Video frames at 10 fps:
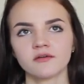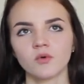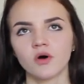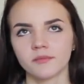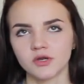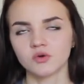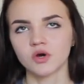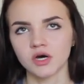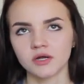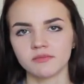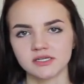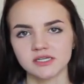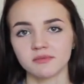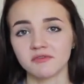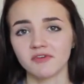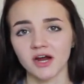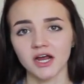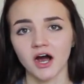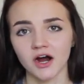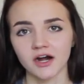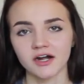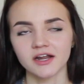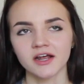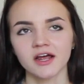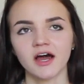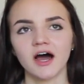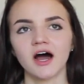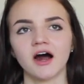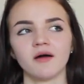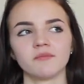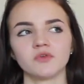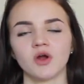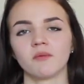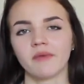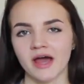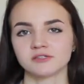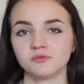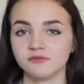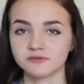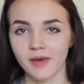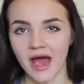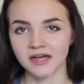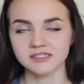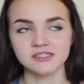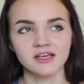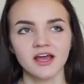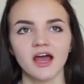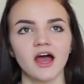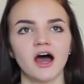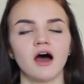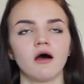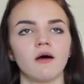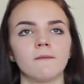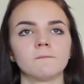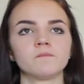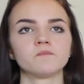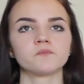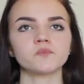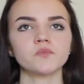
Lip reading: Well, I mean, you could, but it's going to be very hard. You know, mass moves mass. And